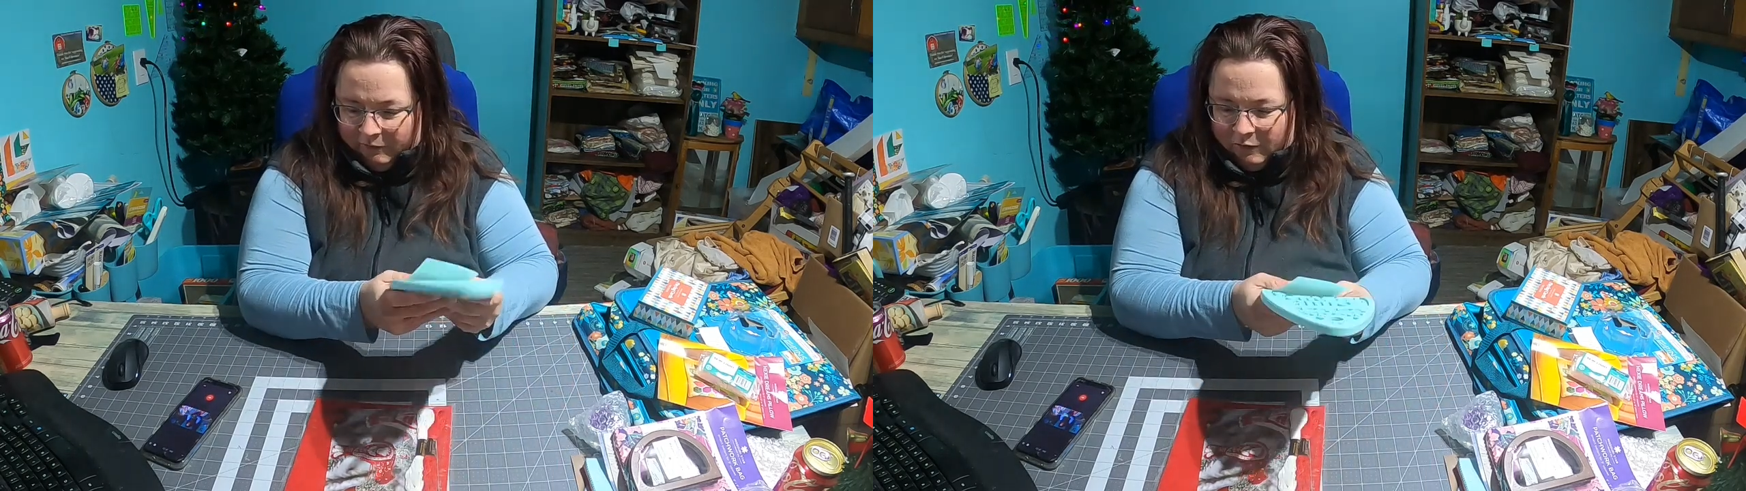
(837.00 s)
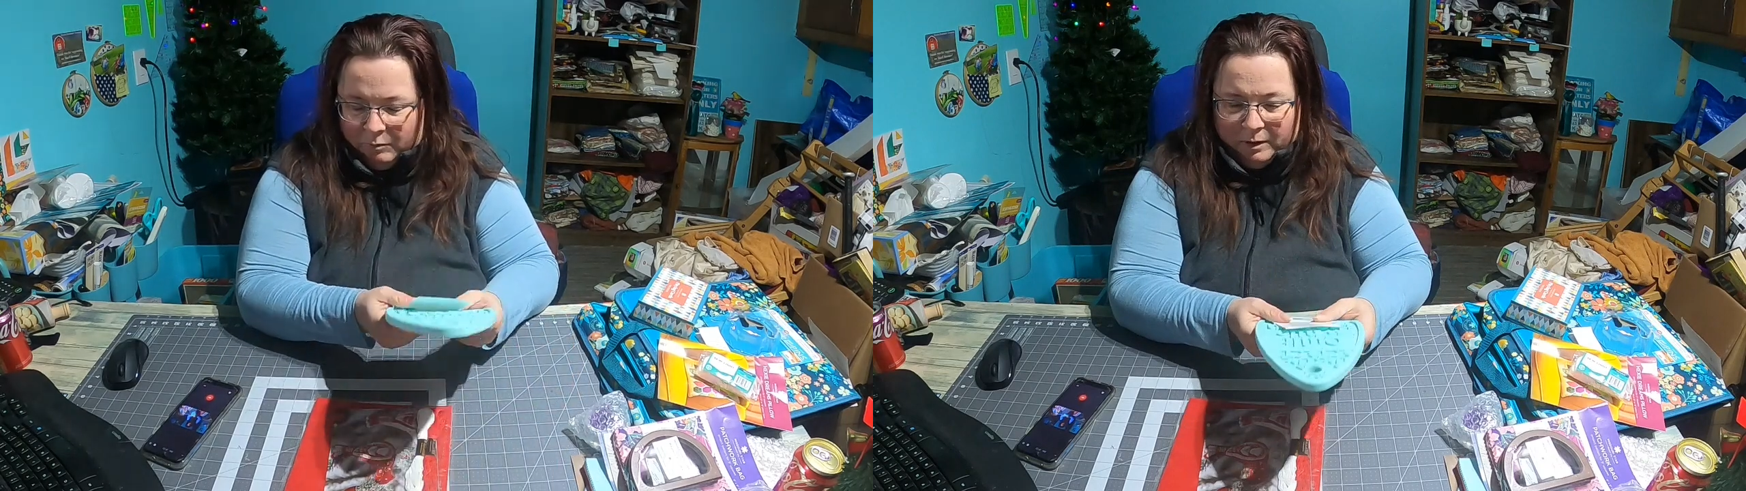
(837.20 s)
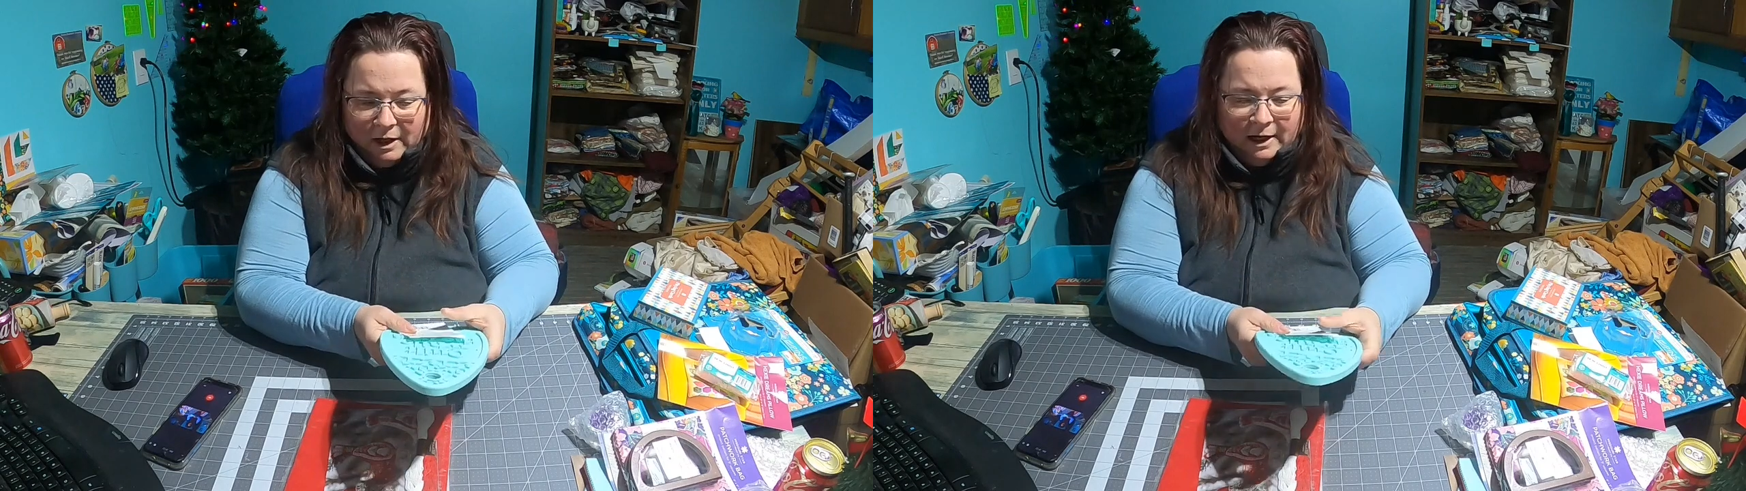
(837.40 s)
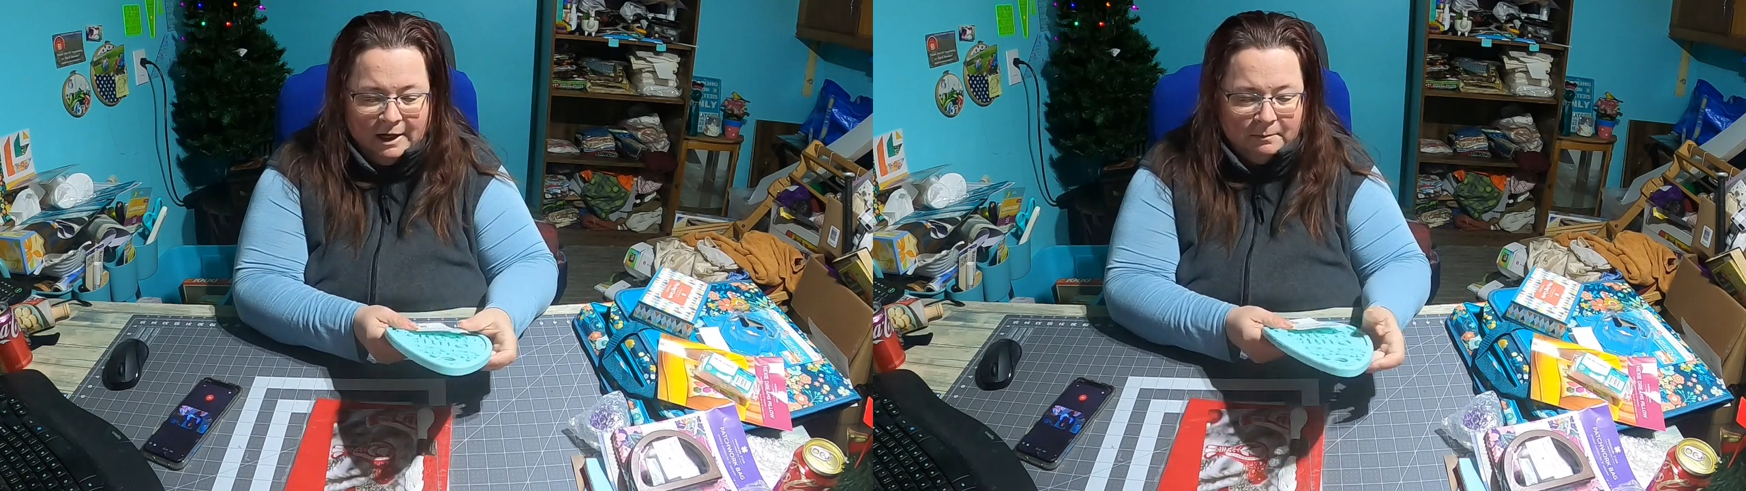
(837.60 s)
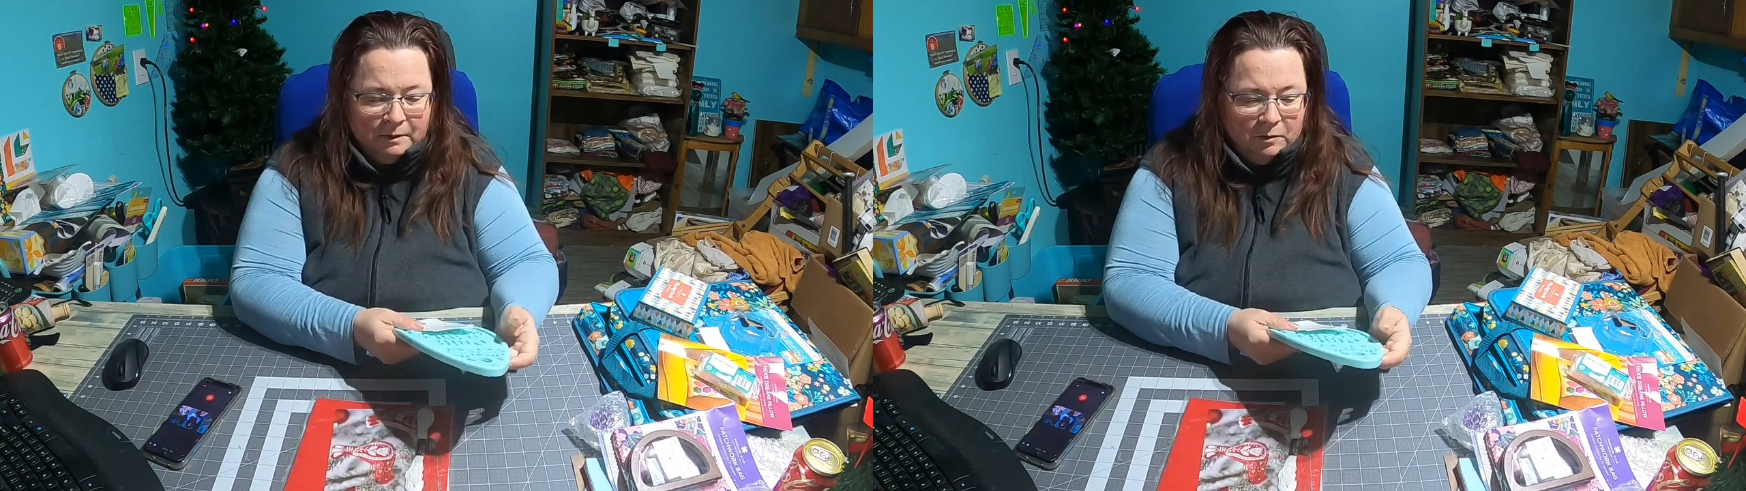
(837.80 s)
So, but I
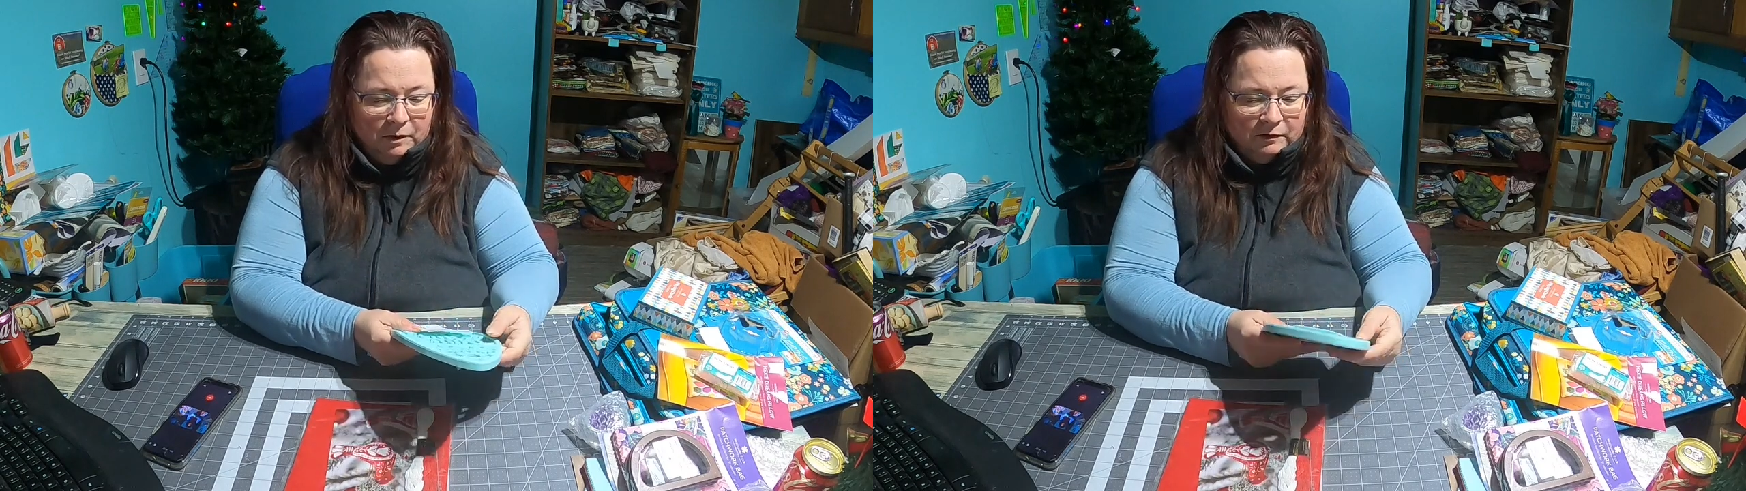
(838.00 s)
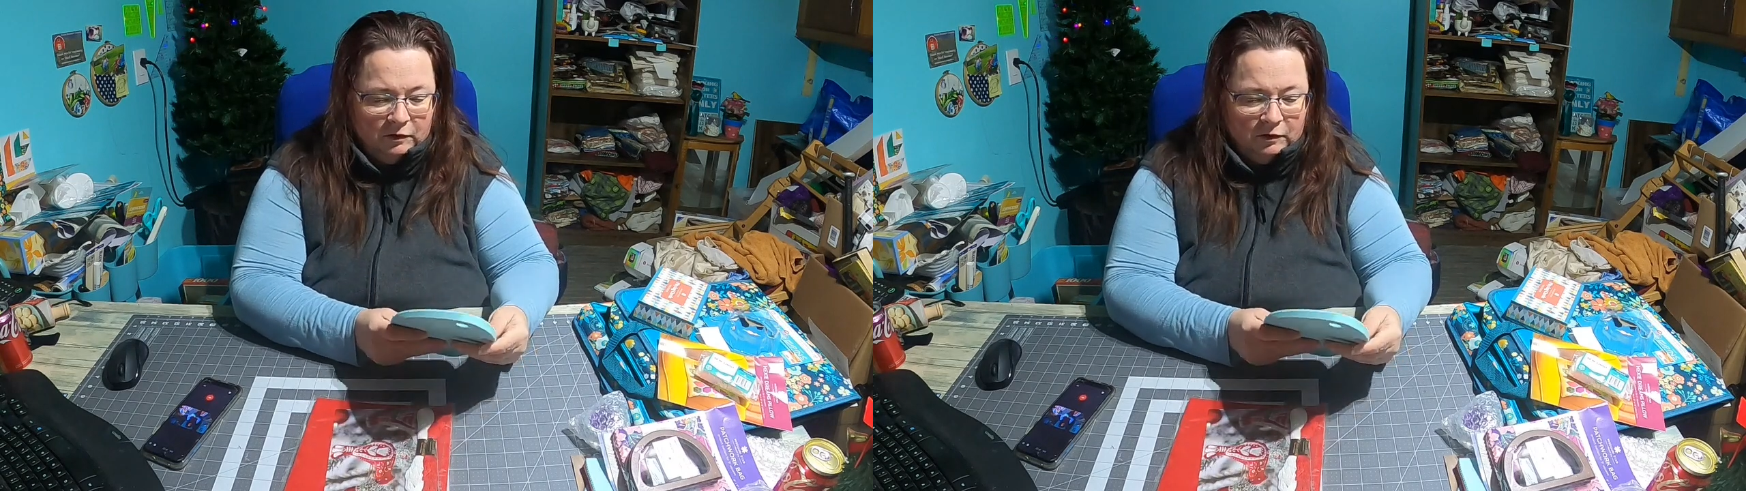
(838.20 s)
am going